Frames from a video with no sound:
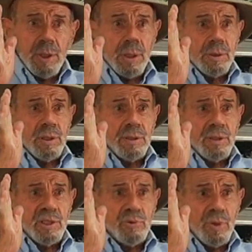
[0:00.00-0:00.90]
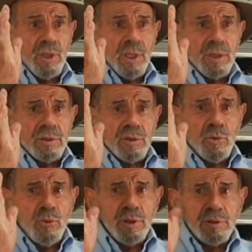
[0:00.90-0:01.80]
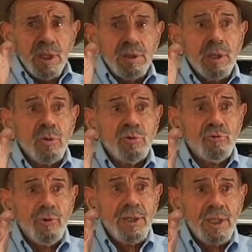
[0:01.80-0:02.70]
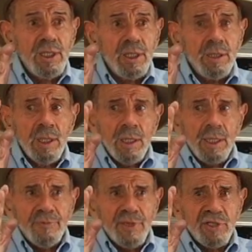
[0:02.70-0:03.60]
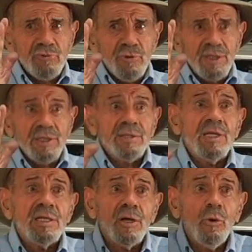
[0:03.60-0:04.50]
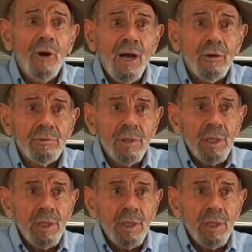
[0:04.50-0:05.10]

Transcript: they're tilted this way, so the wheels tend to go straight ahead. If they're straight, they tend to go out.